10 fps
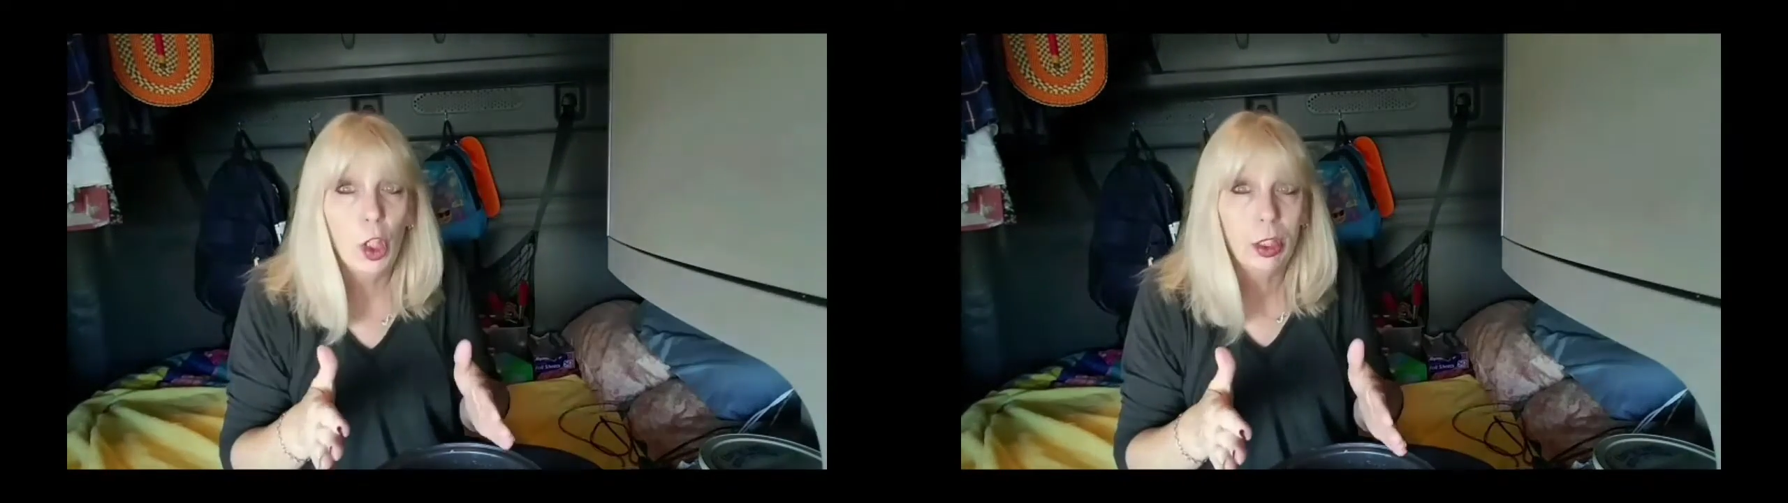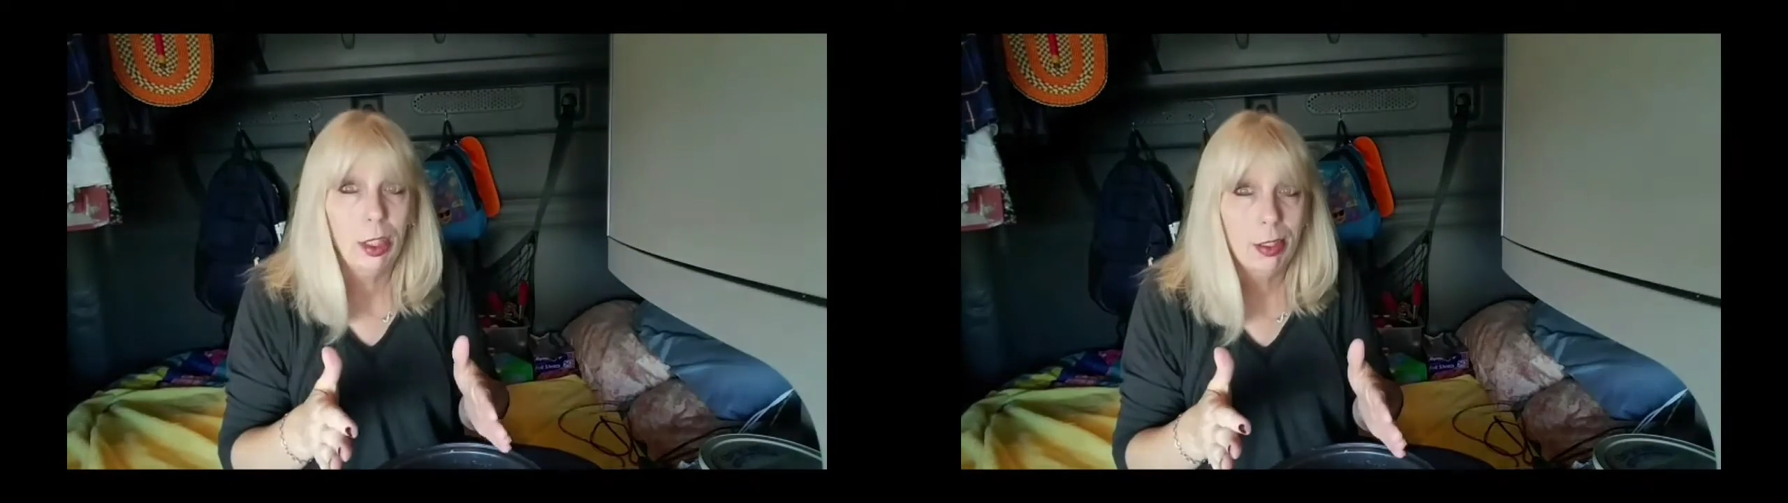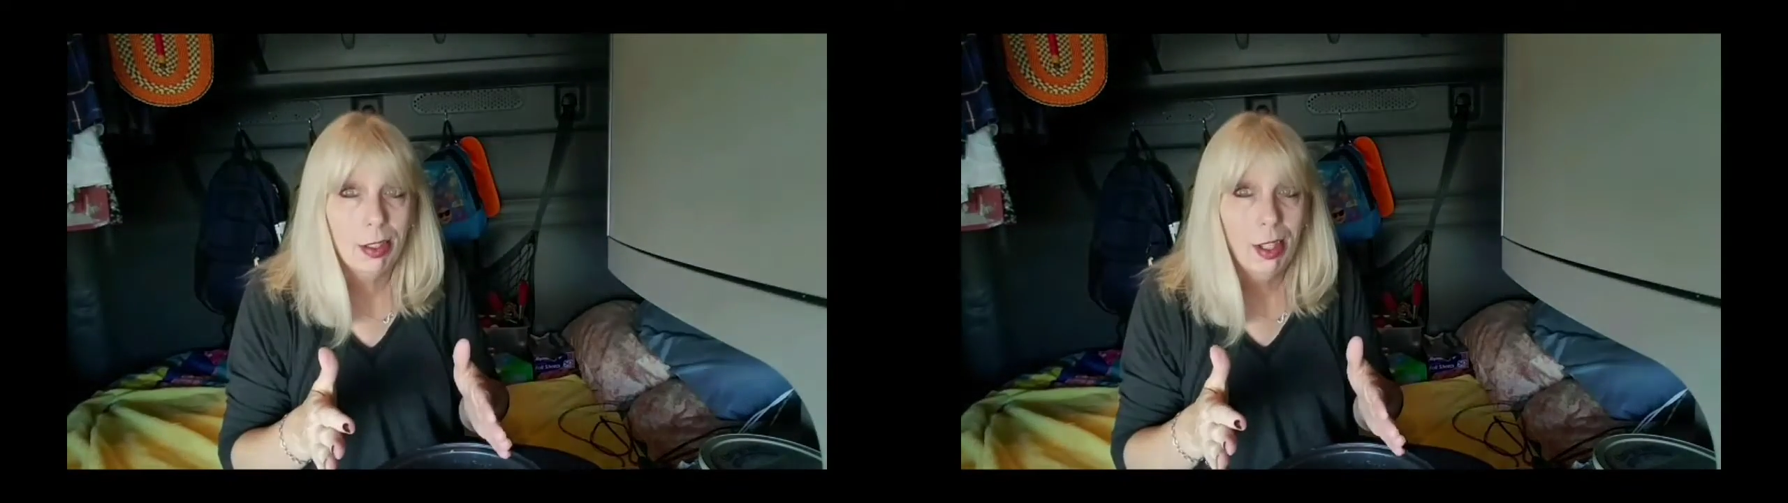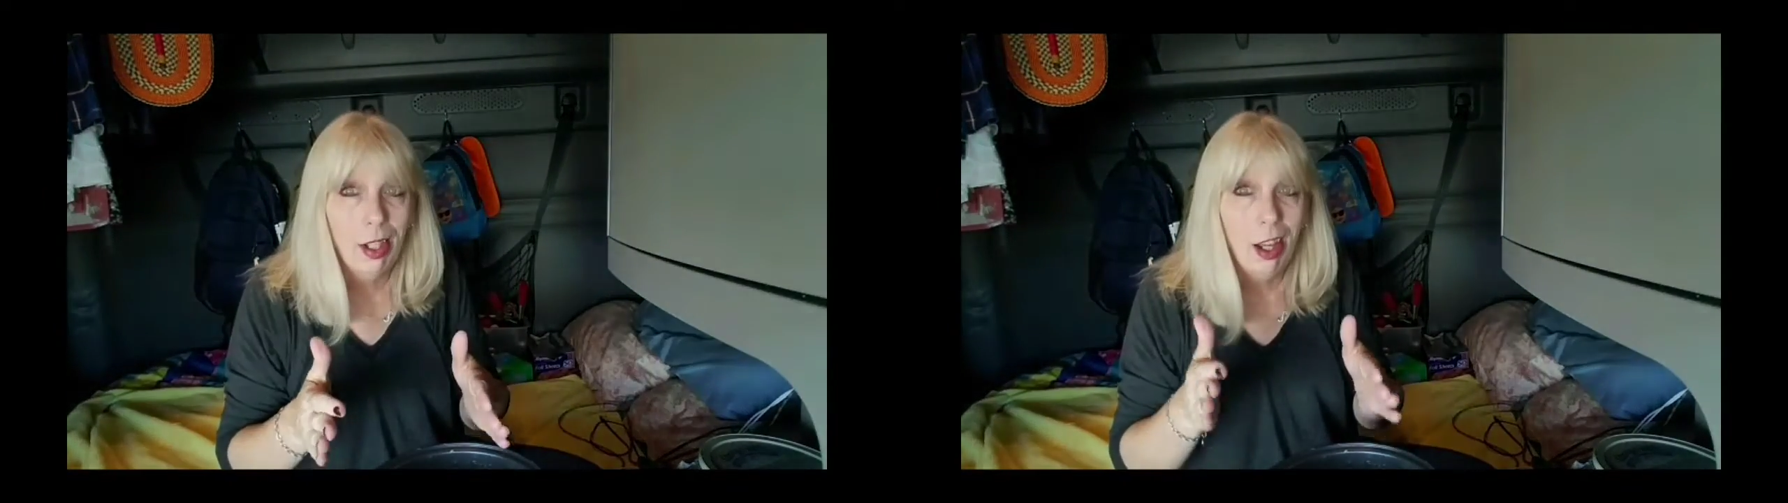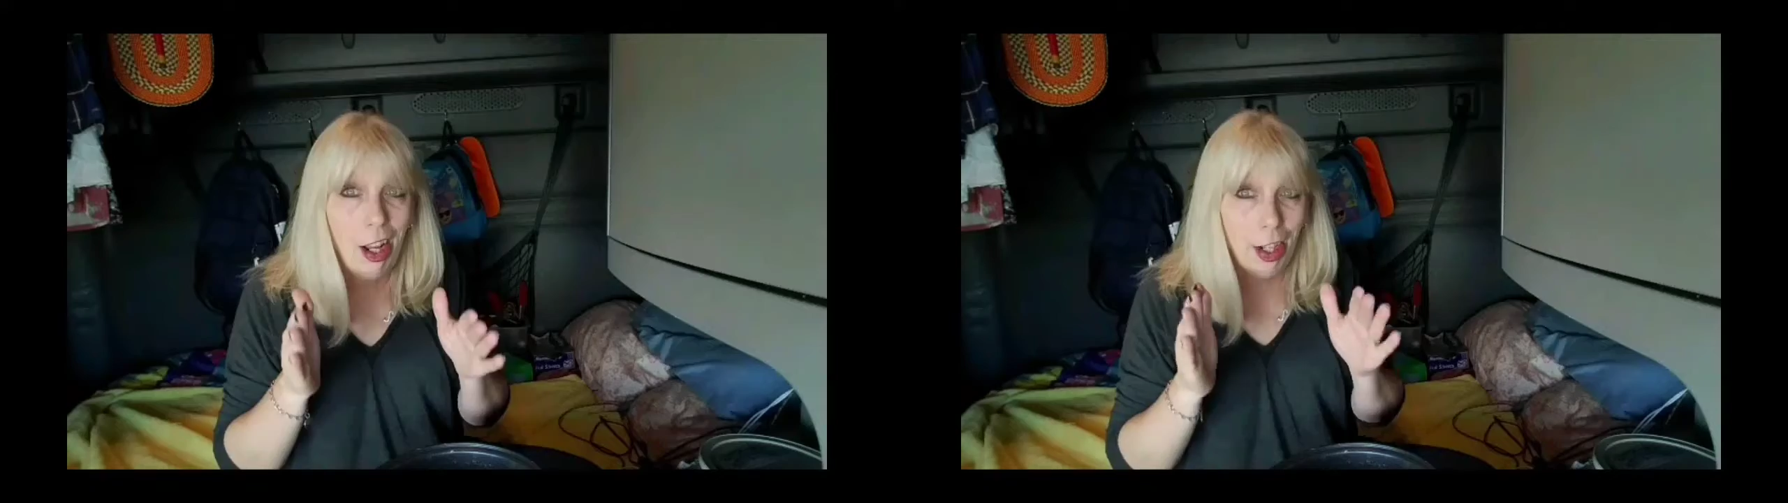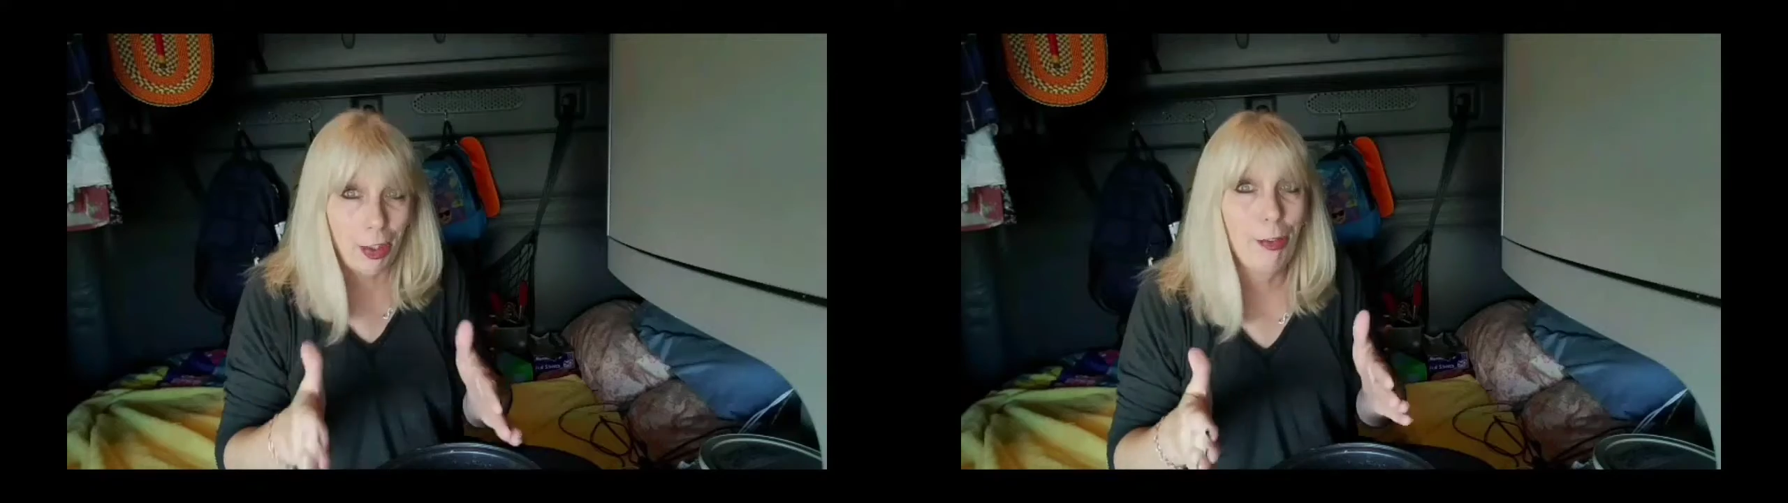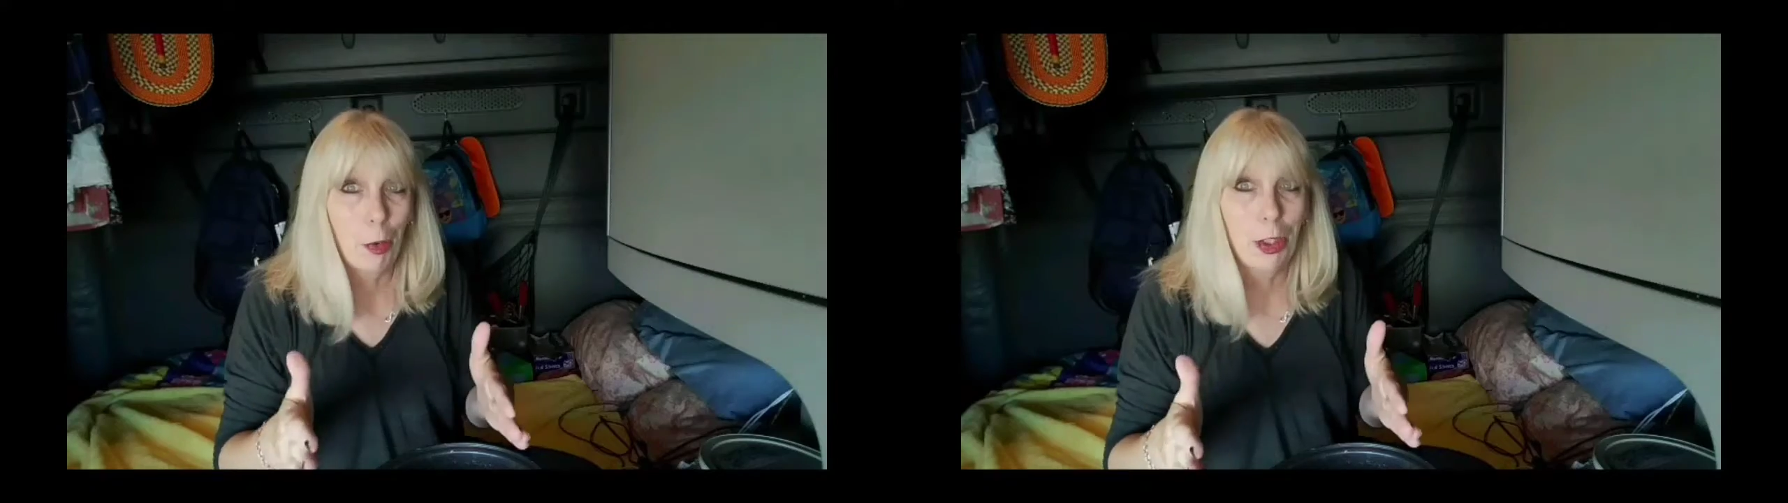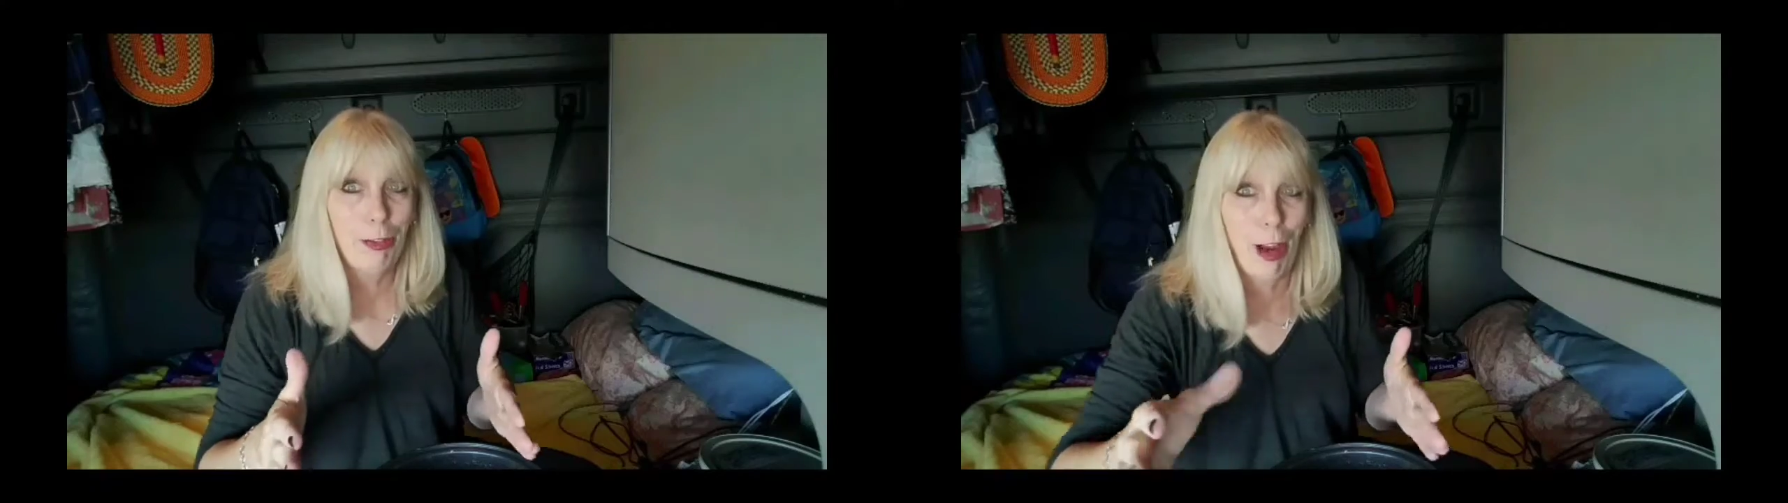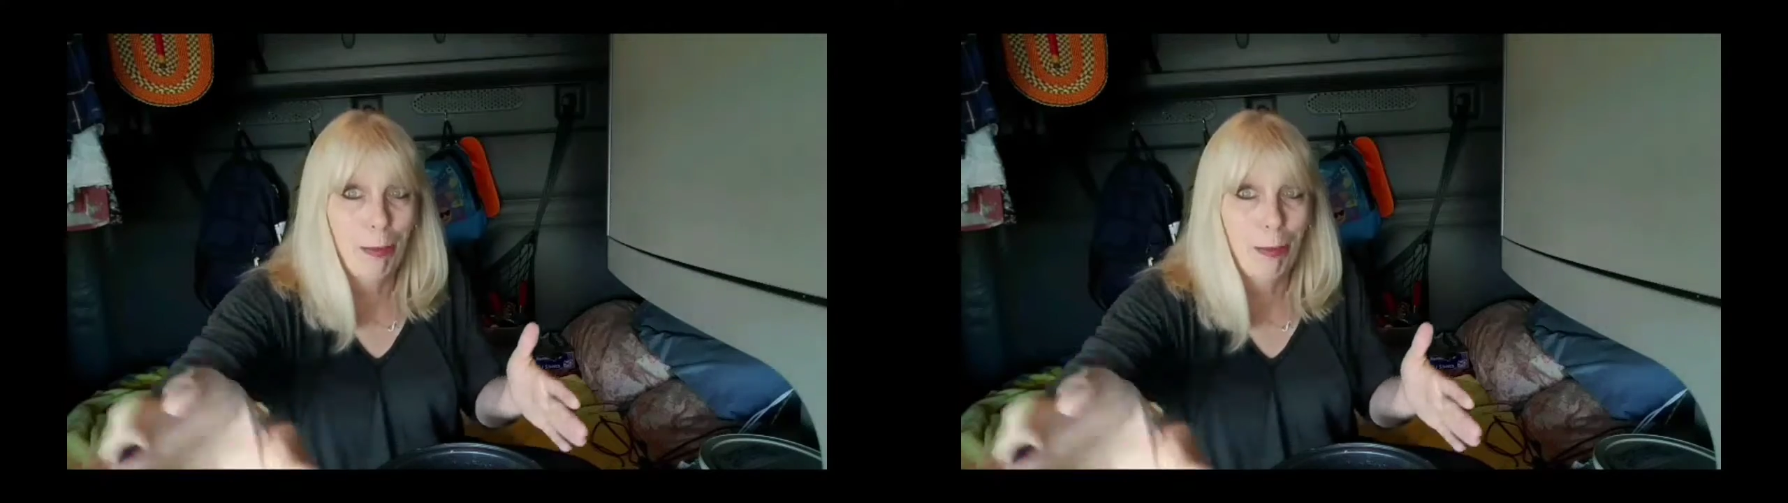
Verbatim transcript: so I've cooked it another